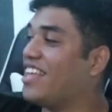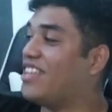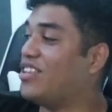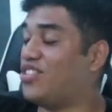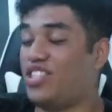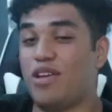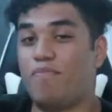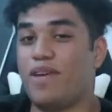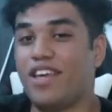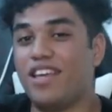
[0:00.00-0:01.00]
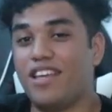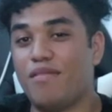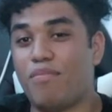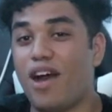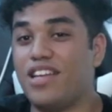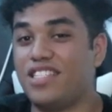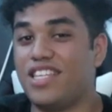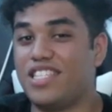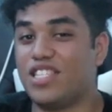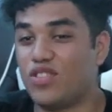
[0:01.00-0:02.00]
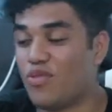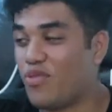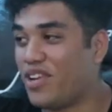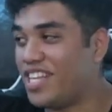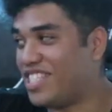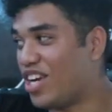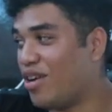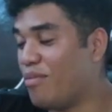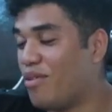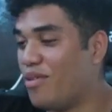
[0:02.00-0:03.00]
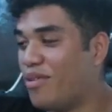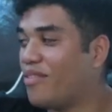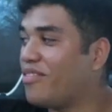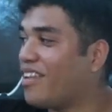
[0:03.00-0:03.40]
their shipping process is really terrible.